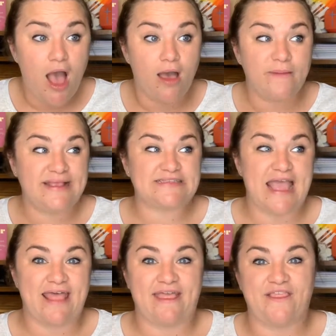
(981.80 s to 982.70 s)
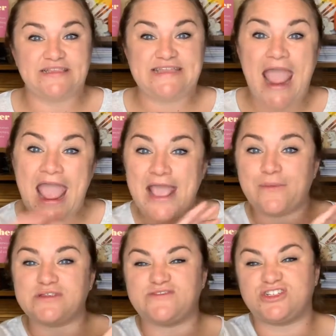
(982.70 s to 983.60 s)
uh, because they had like these
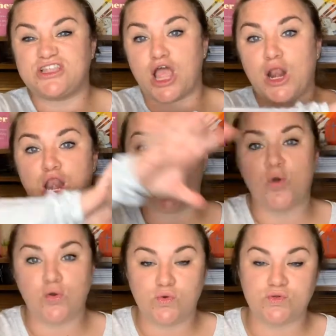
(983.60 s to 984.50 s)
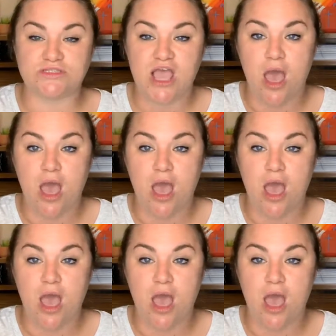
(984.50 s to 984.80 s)
tables of just clothes